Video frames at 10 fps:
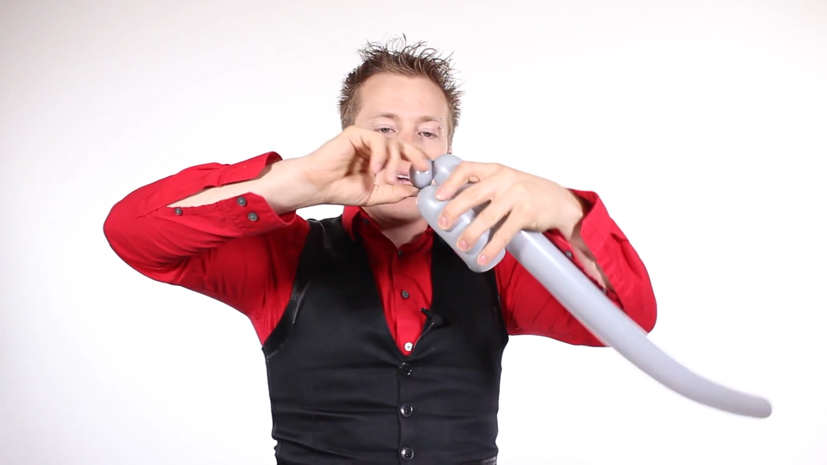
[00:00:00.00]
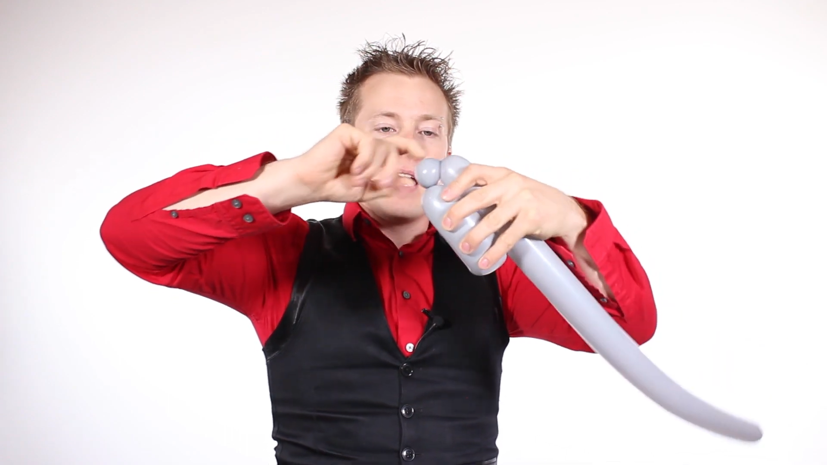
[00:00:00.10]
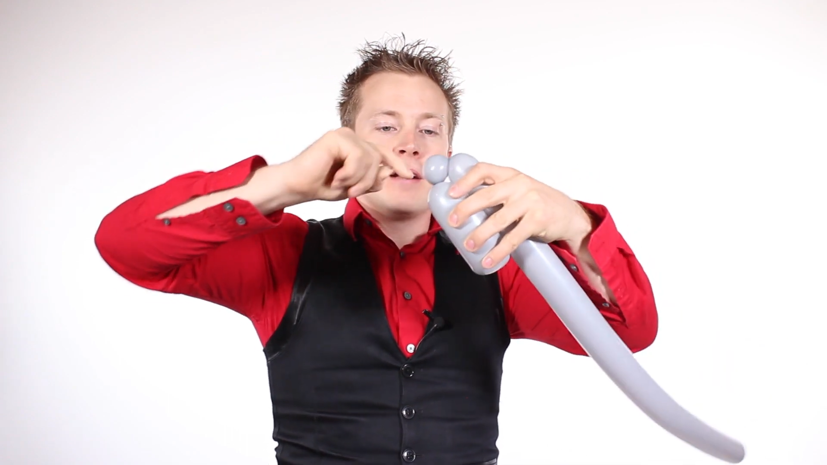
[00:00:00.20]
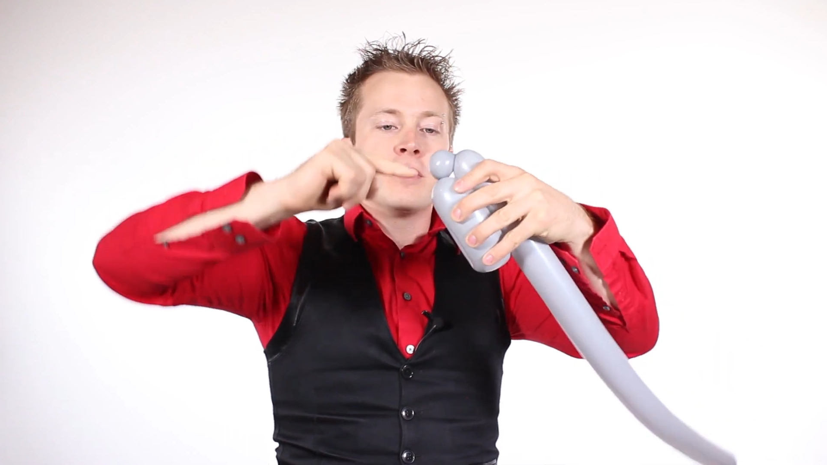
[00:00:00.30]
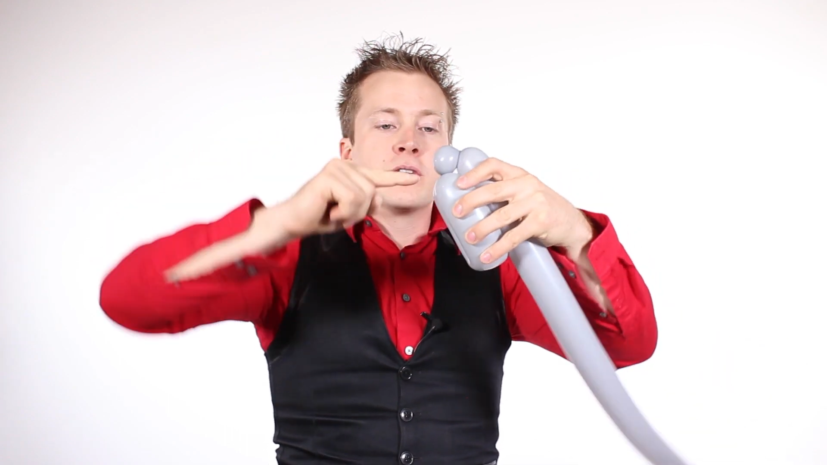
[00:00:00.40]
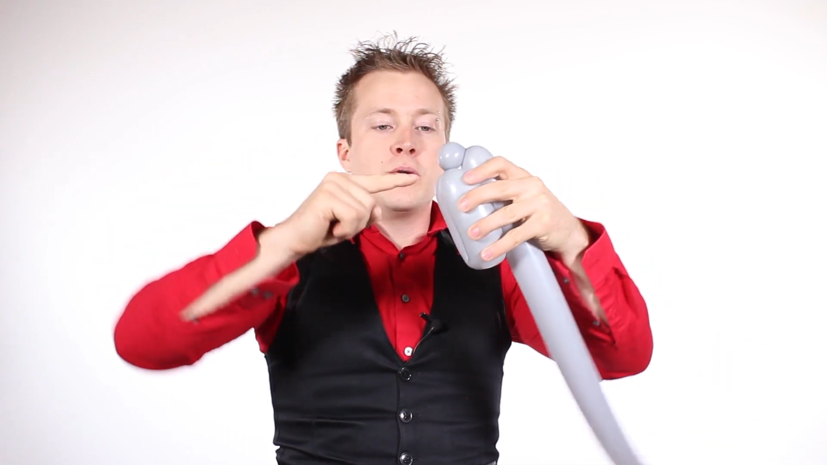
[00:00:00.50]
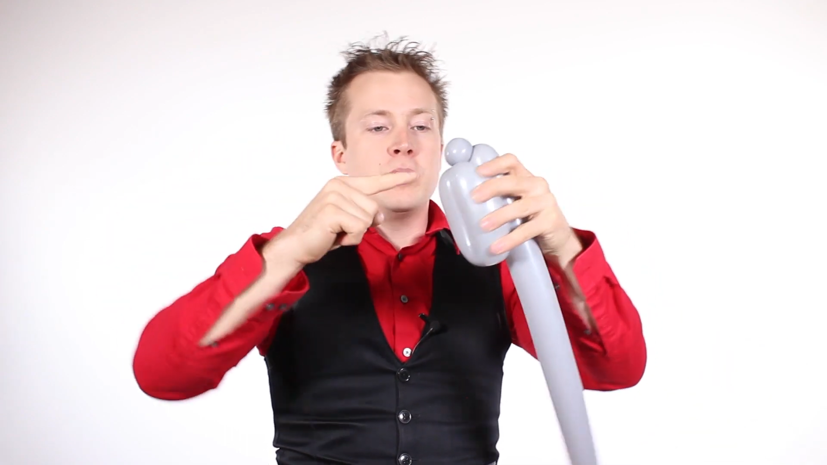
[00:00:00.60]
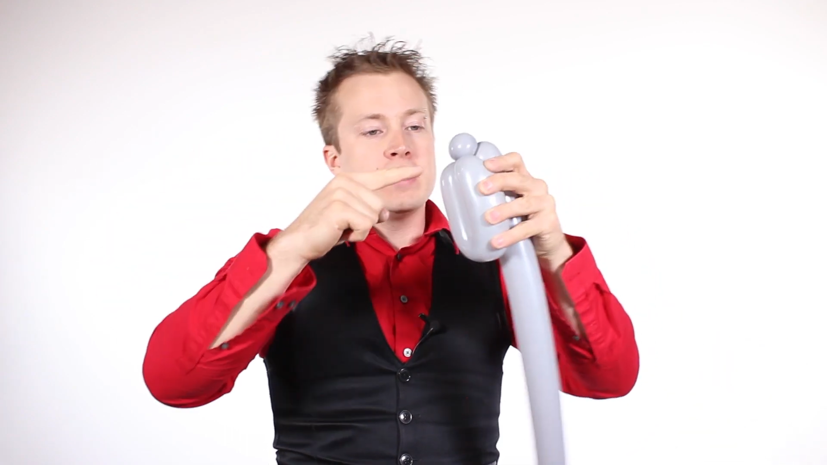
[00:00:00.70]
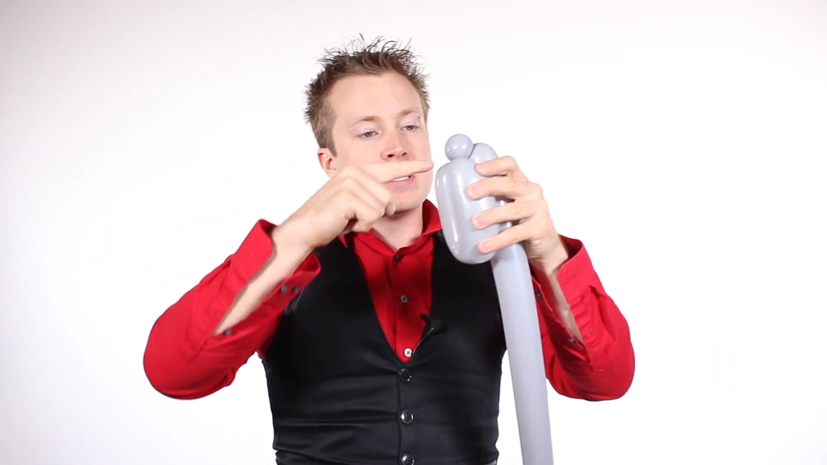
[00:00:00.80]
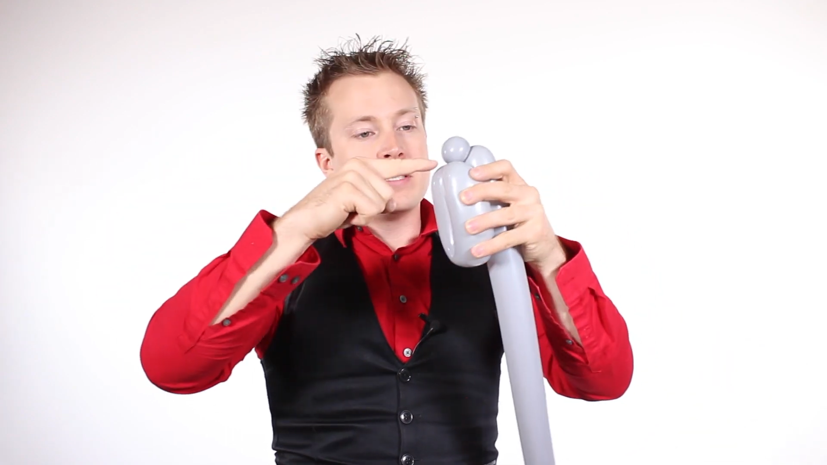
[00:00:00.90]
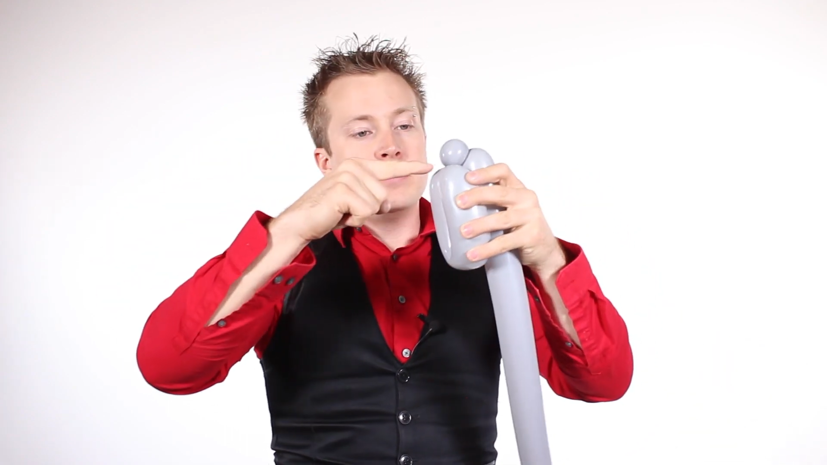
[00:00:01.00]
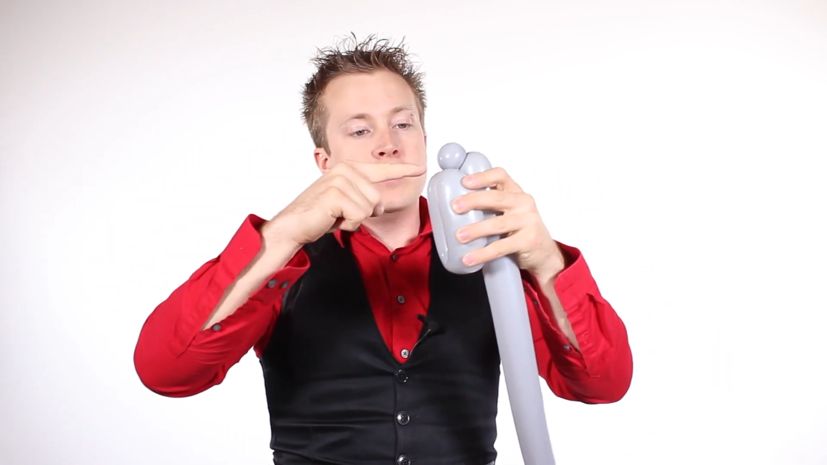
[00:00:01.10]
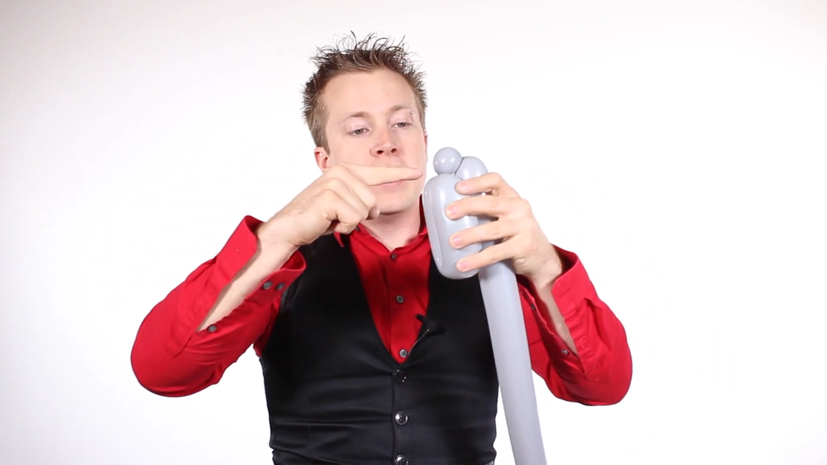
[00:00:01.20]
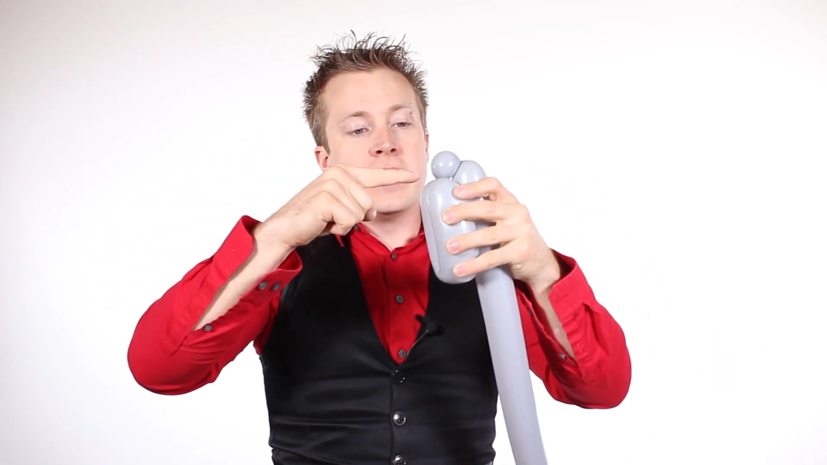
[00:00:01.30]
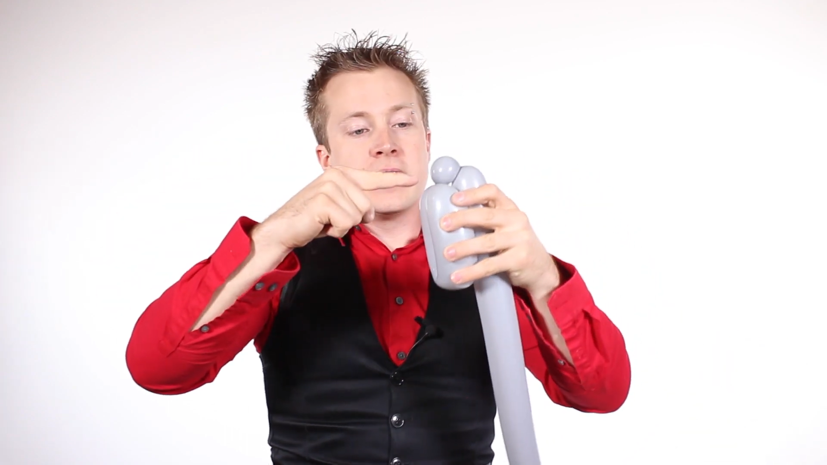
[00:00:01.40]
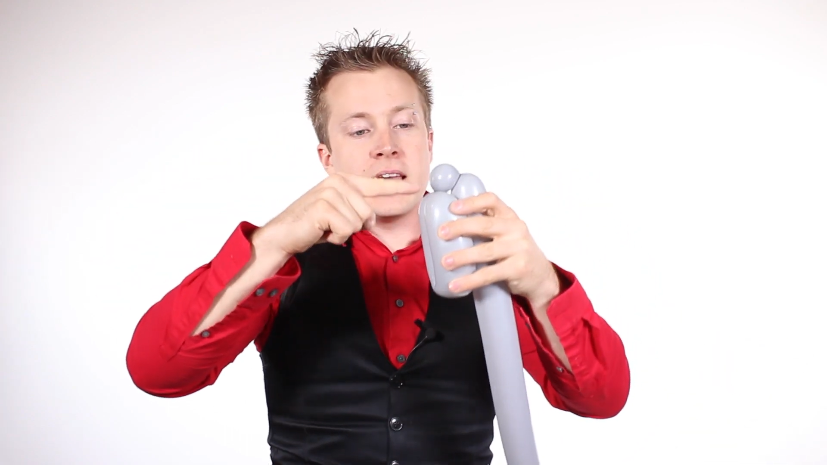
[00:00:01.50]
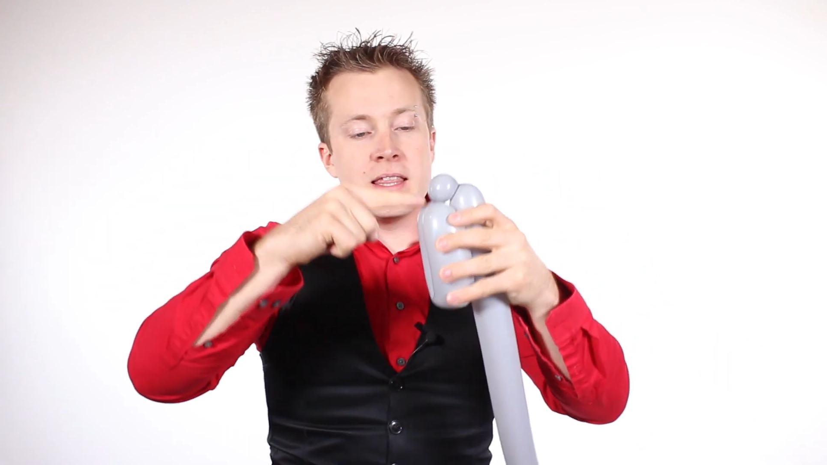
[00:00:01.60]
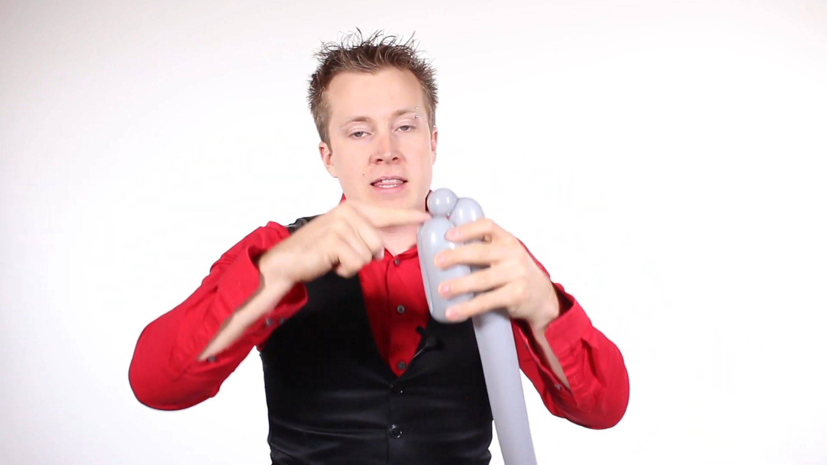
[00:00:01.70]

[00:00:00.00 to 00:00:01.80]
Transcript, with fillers: And our goal is to get